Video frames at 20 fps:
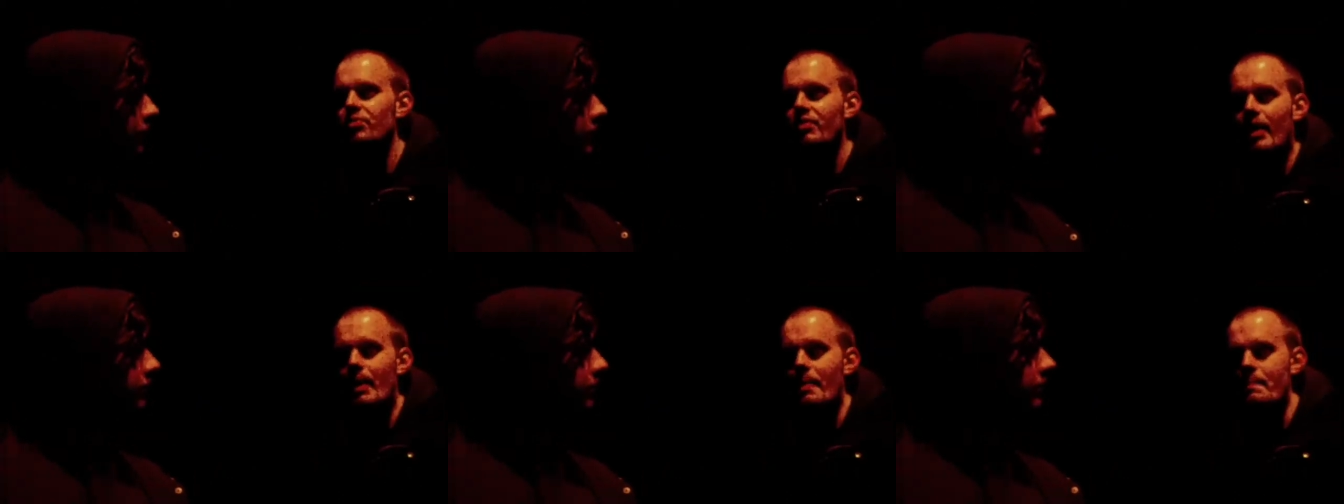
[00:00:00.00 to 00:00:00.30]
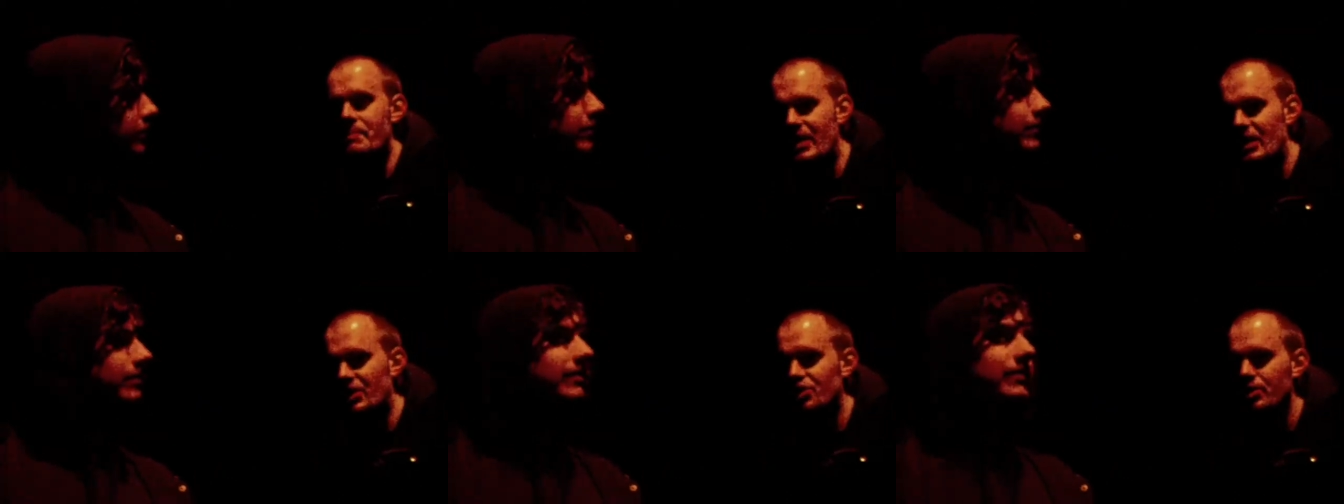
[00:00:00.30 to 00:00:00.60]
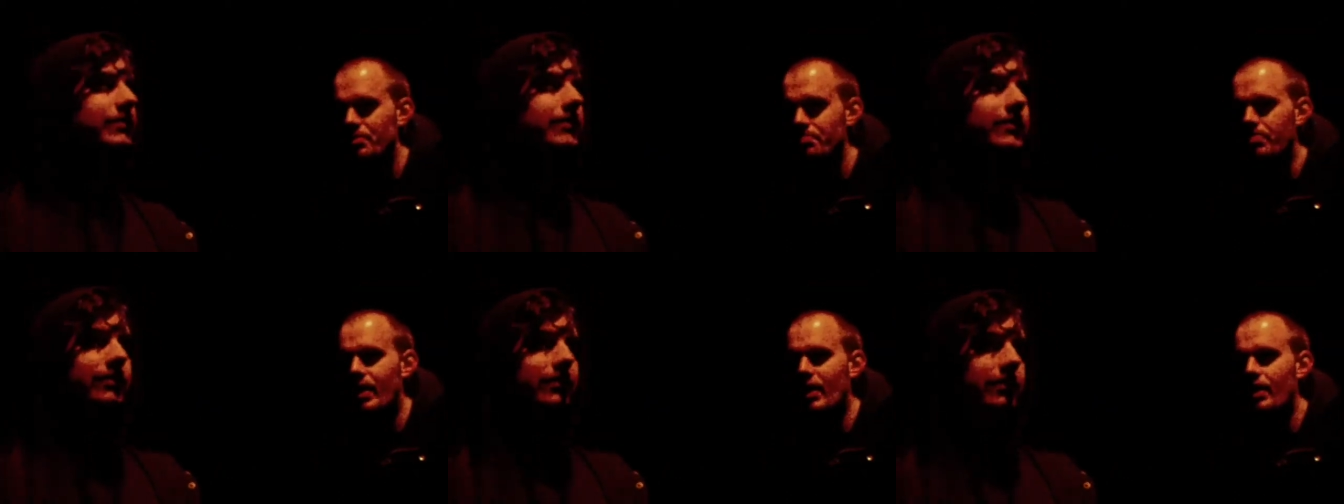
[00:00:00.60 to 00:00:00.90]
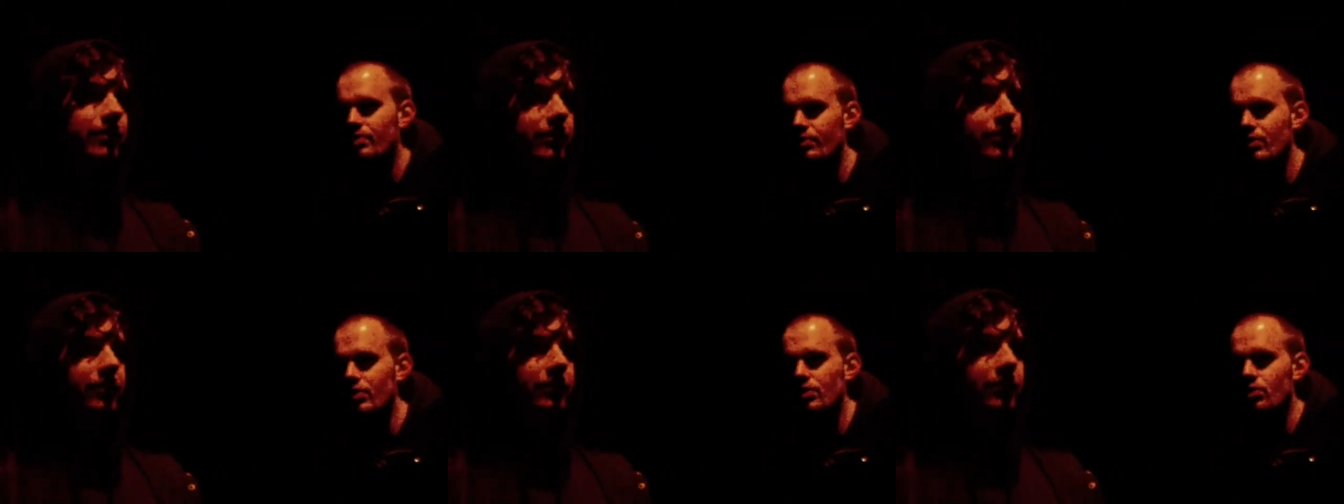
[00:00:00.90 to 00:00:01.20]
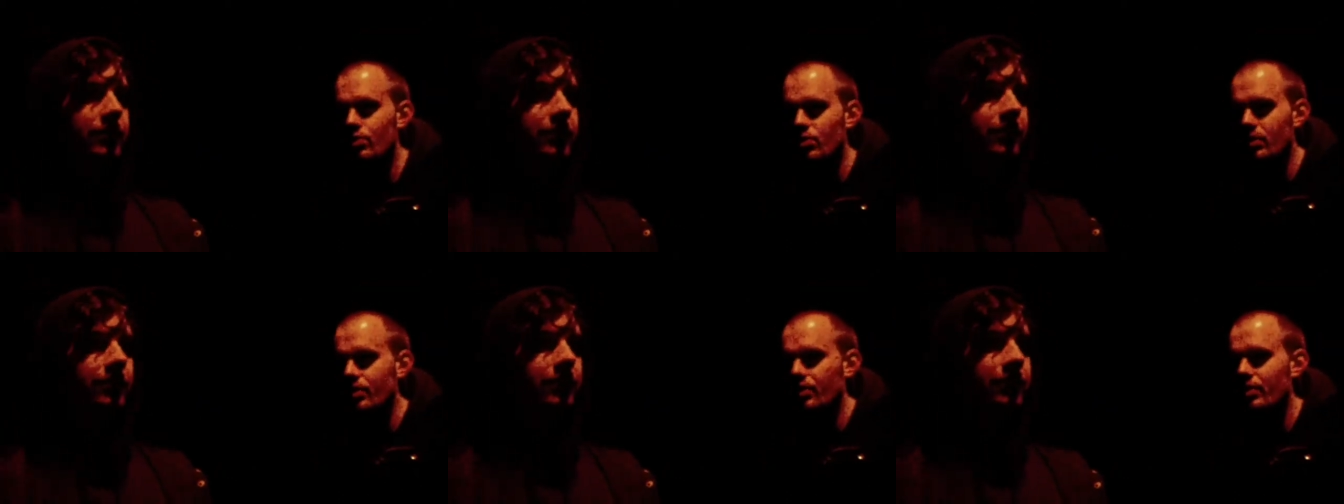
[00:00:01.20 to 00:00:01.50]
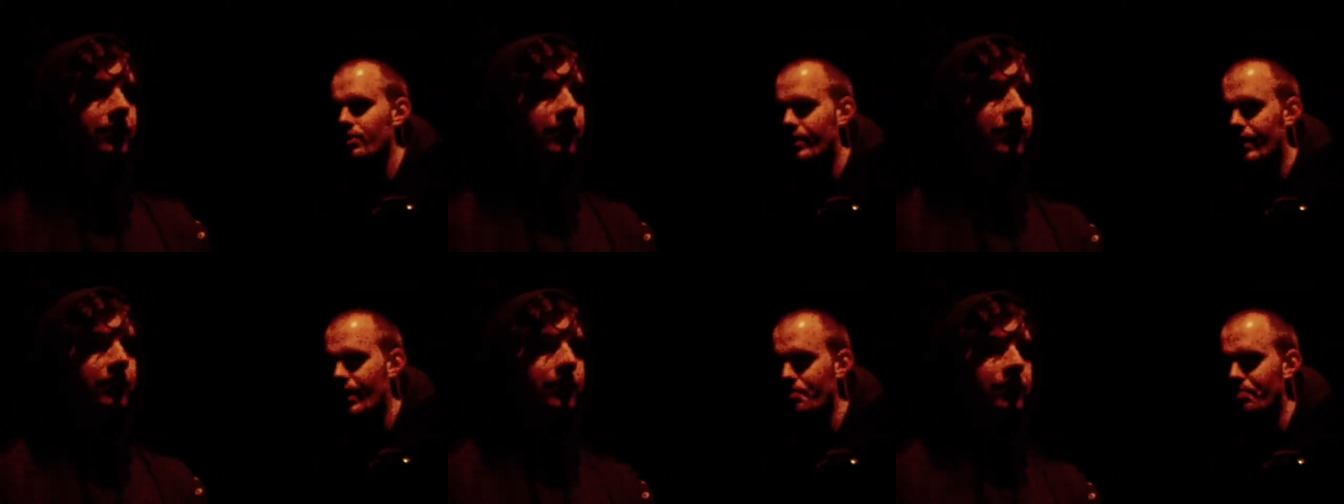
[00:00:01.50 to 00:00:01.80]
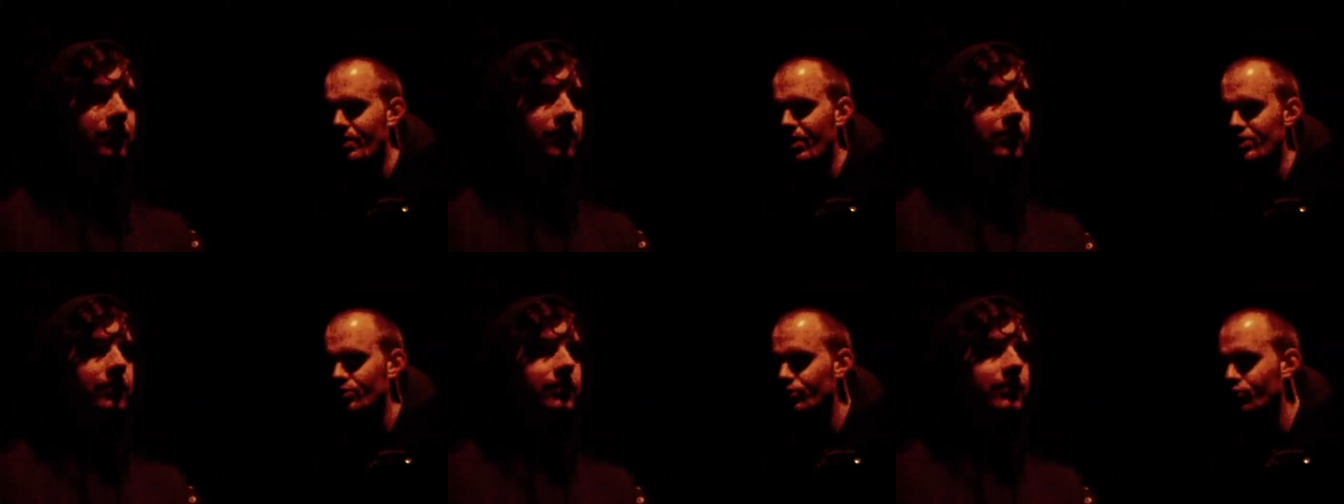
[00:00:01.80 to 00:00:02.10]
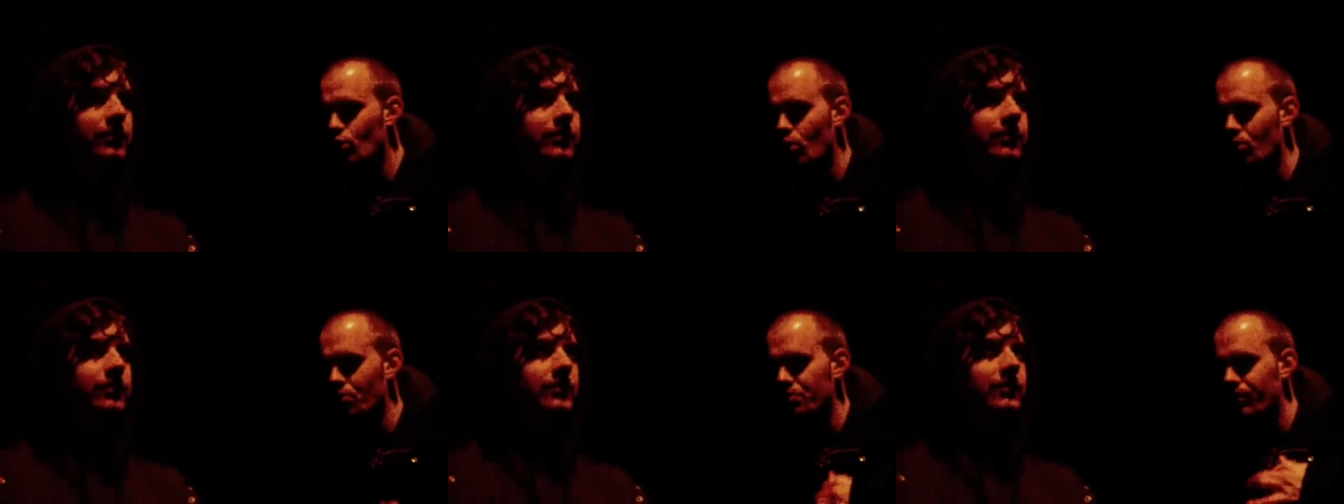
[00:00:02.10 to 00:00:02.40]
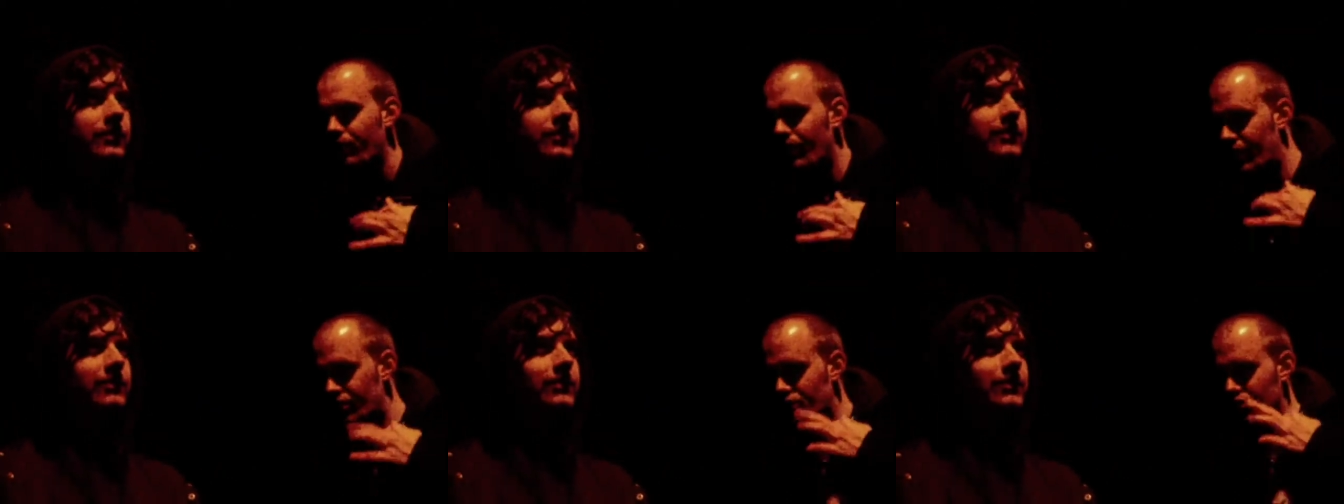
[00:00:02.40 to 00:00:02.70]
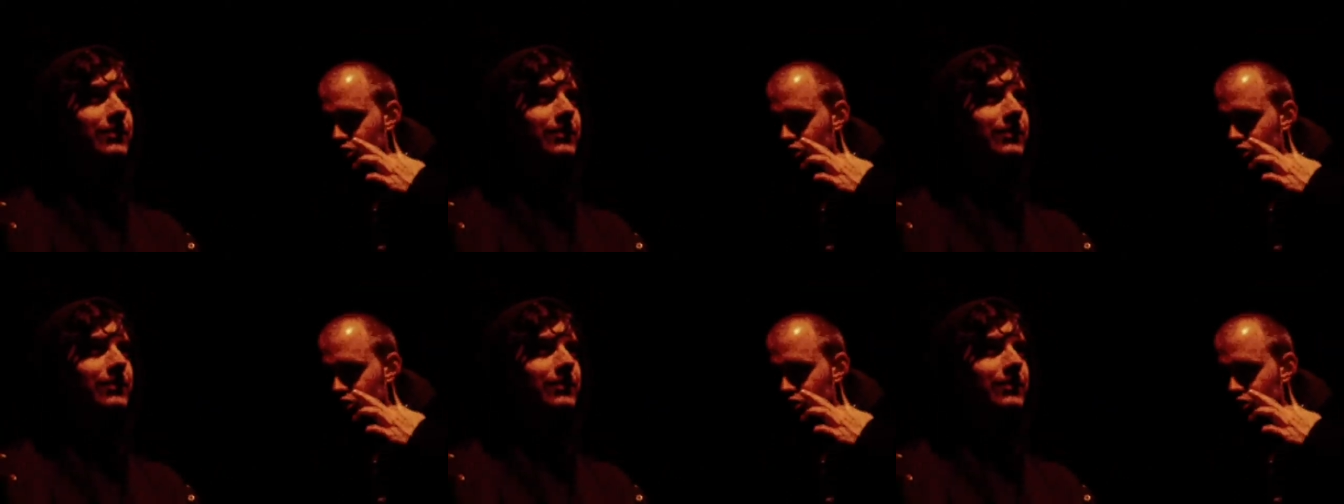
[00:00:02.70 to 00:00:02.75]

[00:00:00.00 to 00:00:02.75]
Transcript: without a bitching beard that you can, you know, get bits of cornflake